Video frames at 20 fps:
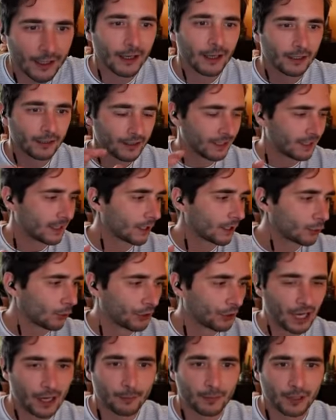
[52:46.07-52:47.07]
These actual
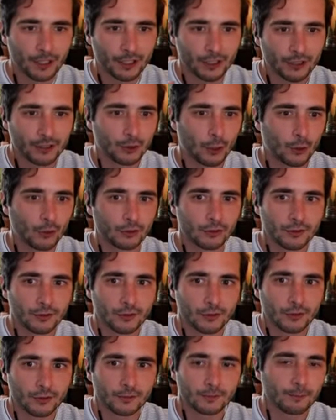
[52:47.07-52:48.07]
numbers don't
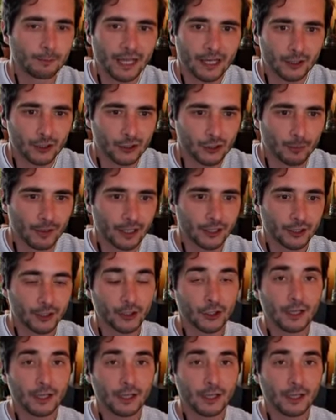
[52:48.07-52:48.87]
matter so much